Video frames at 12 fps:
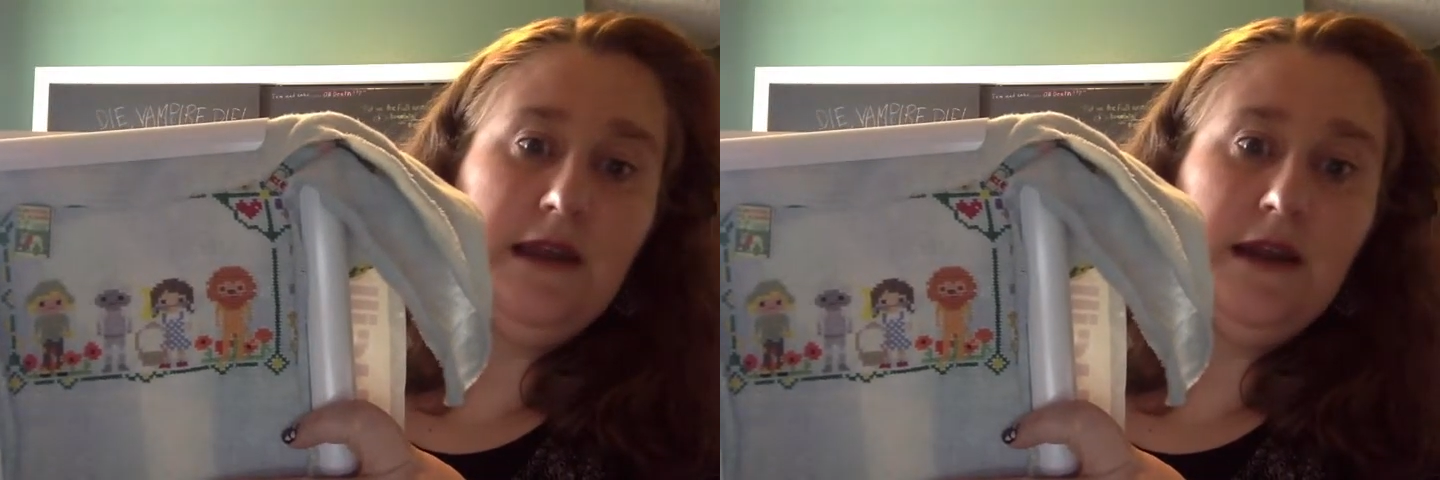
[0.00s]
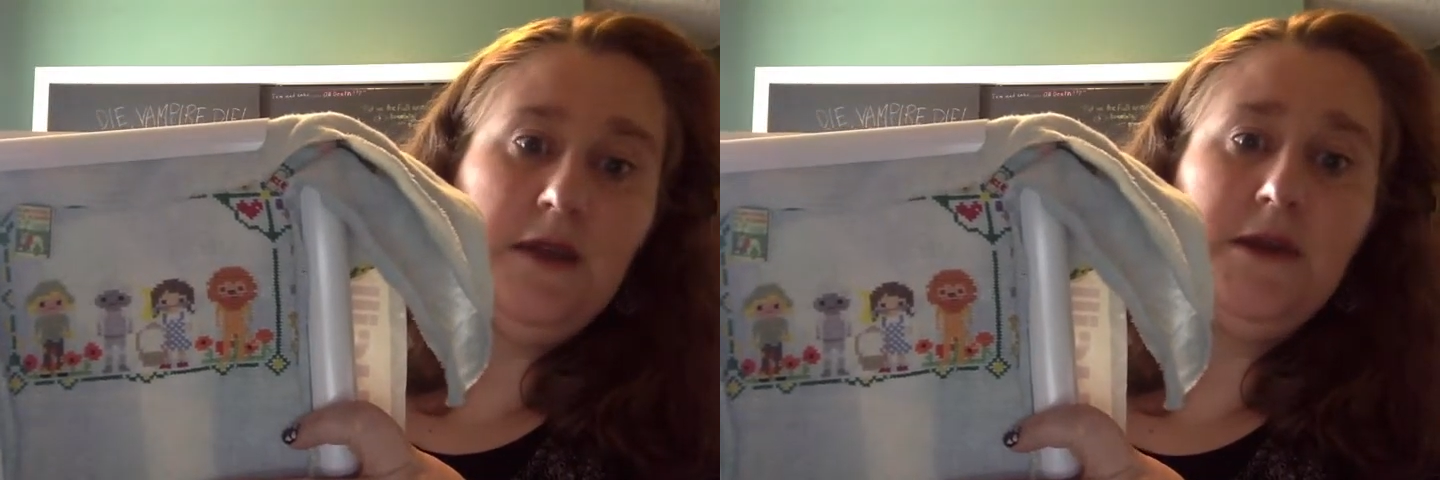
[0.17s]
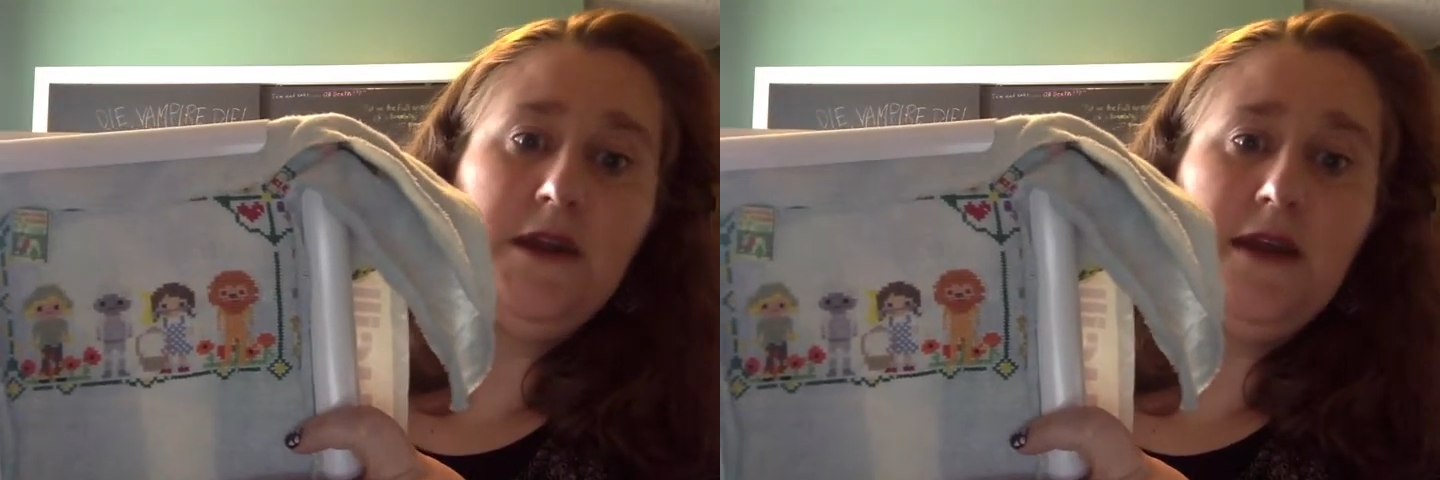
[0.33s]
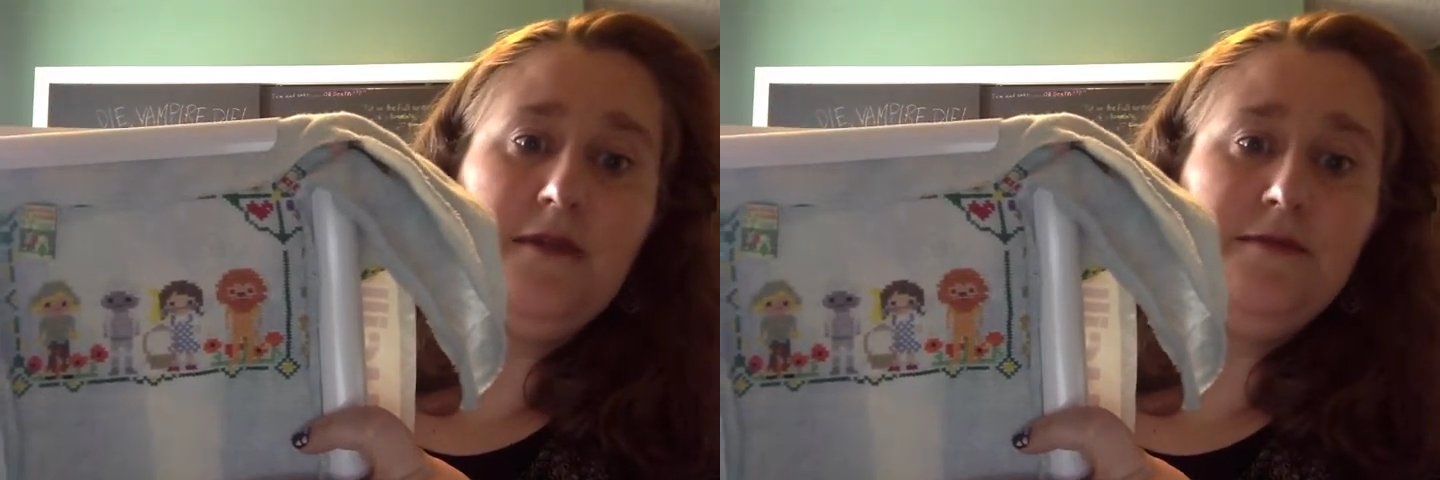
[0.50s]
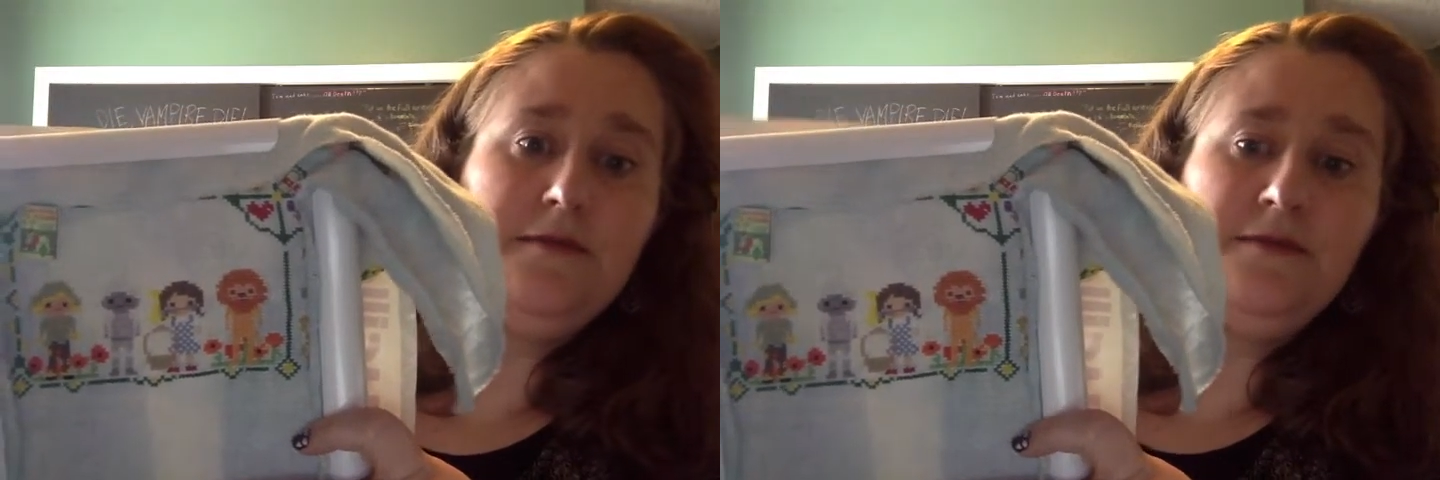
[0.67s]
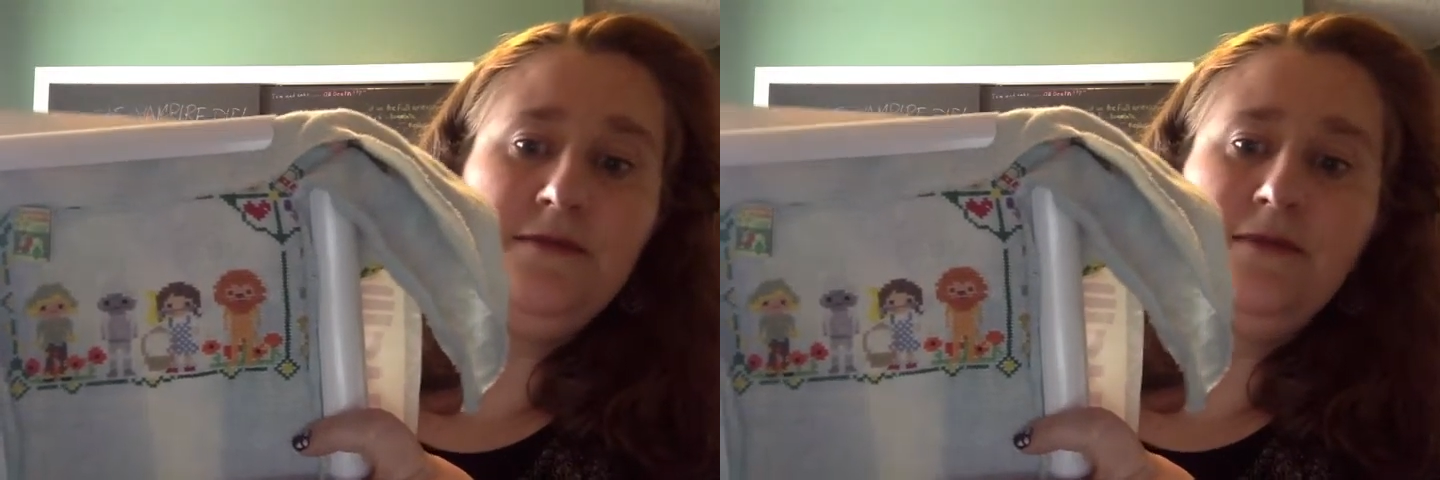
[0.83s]
and it'll be done.
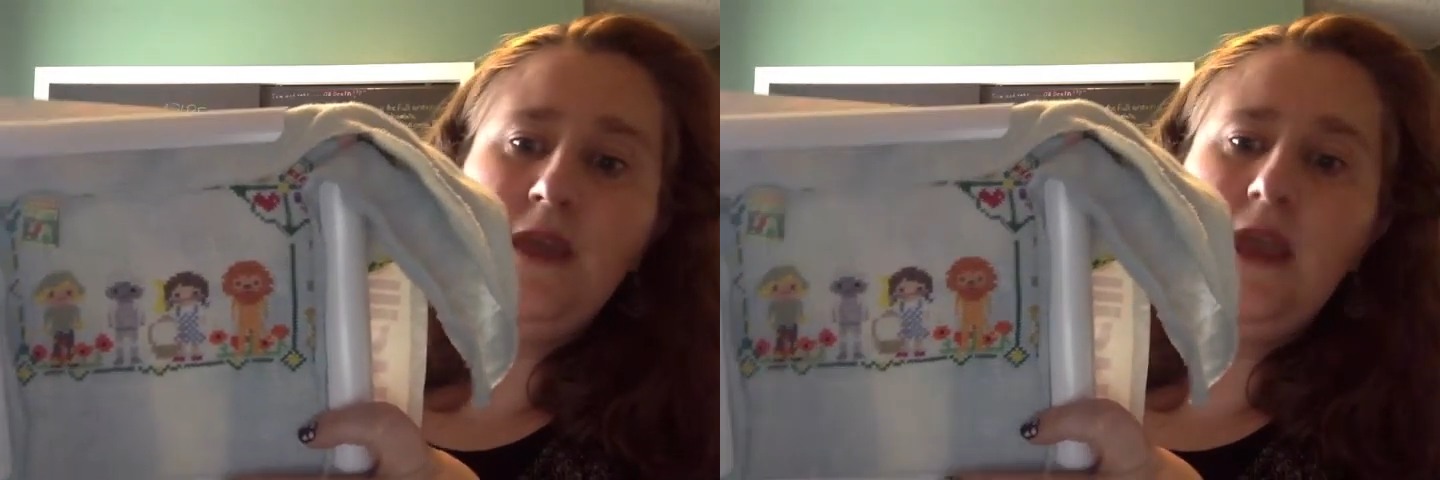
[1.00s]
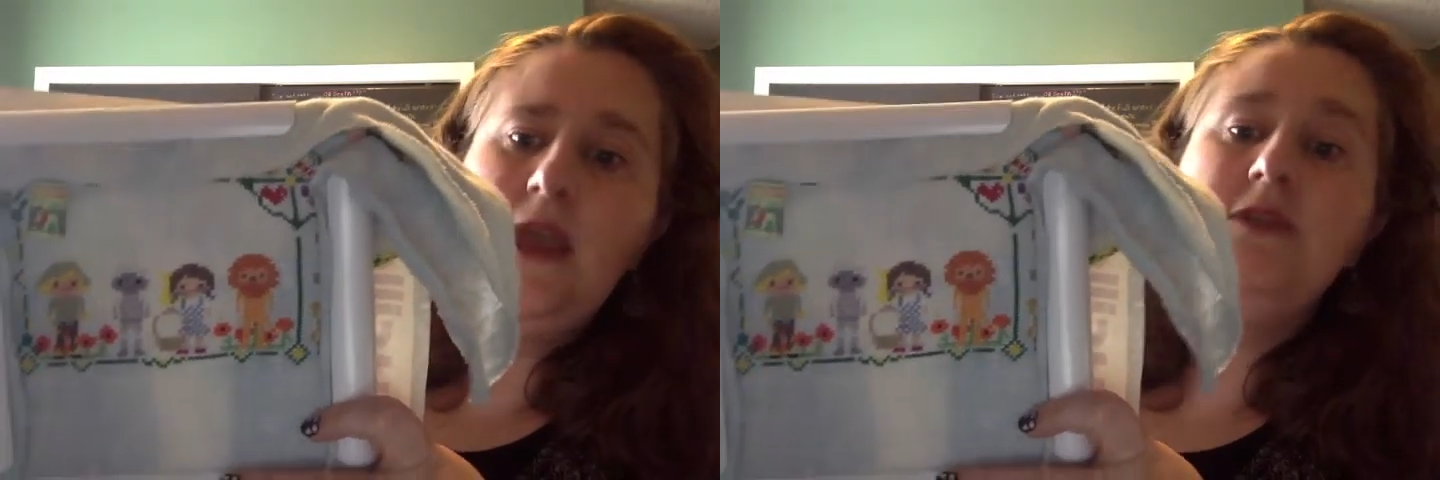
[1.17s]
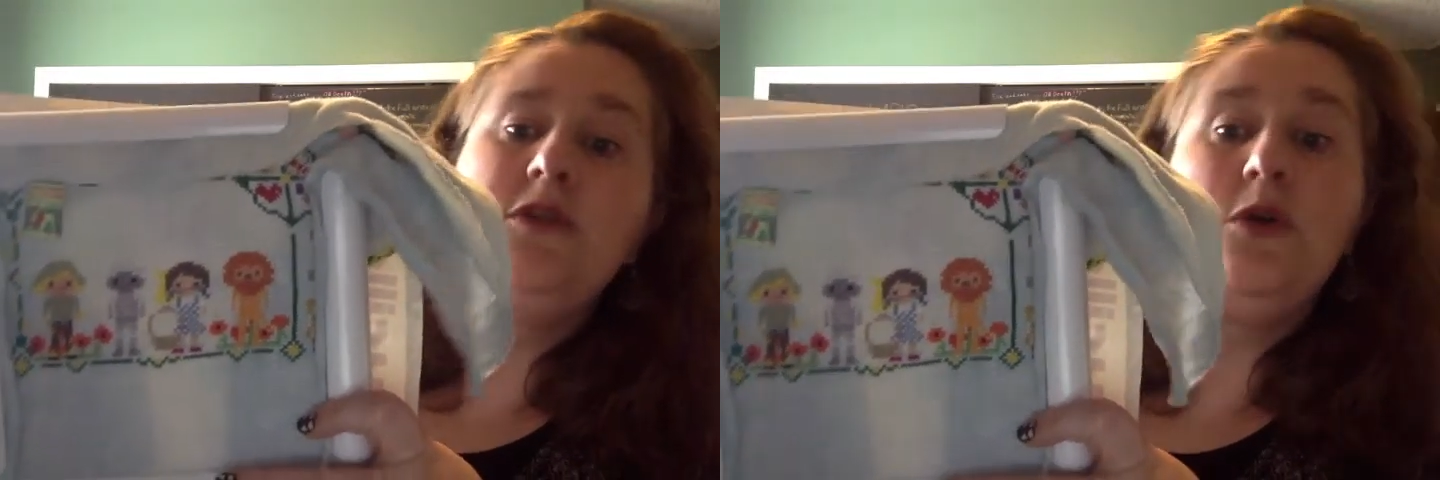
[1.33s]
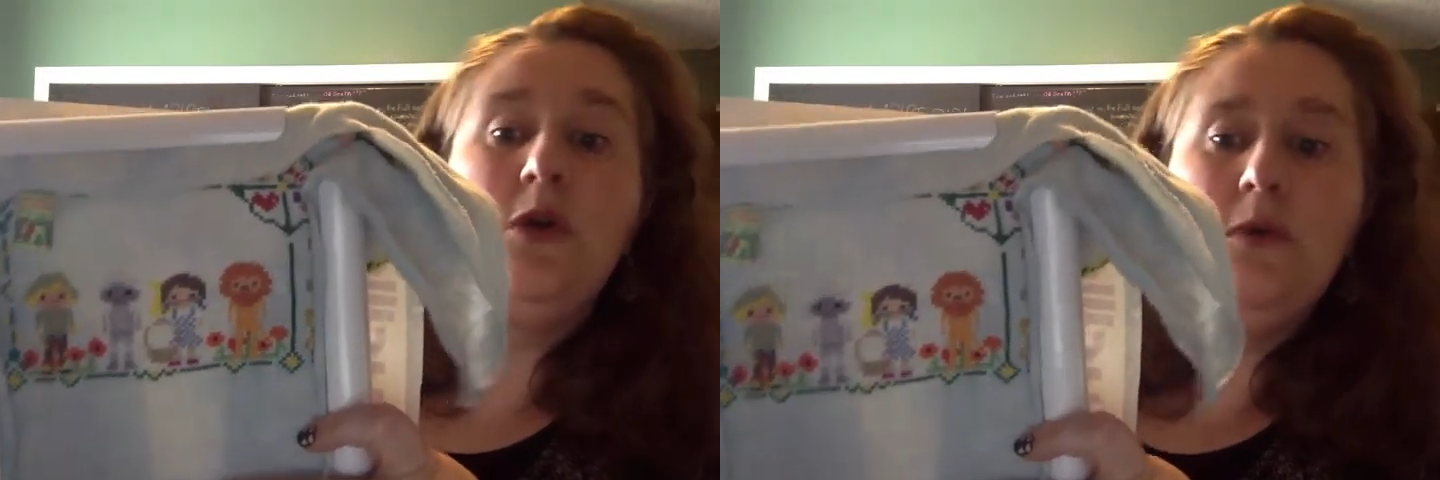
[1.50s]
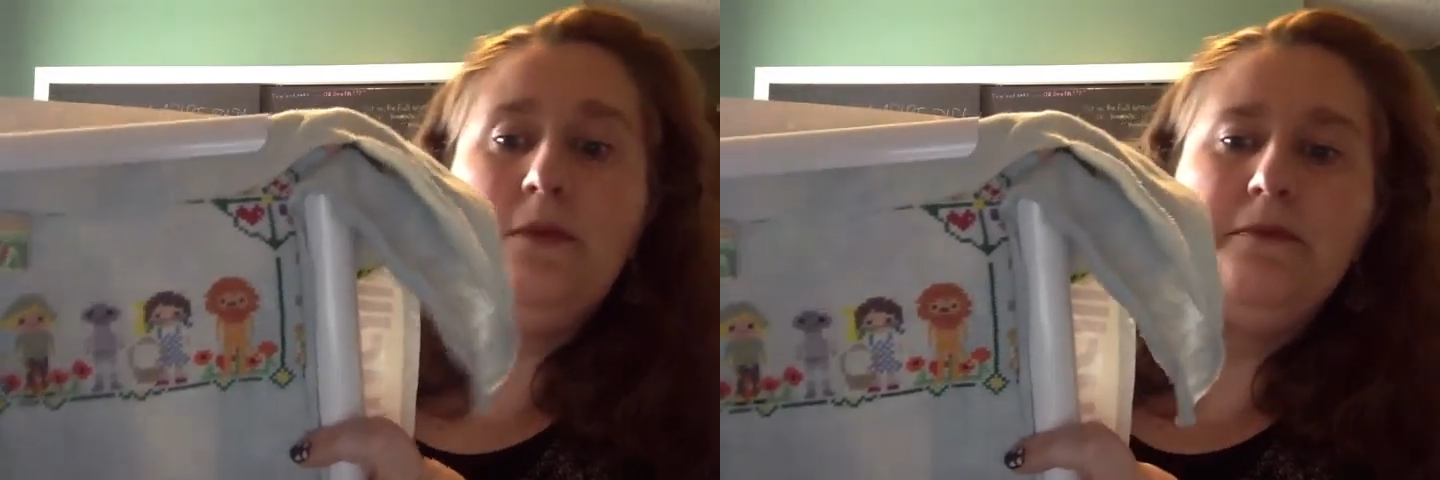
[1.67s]
And Toto.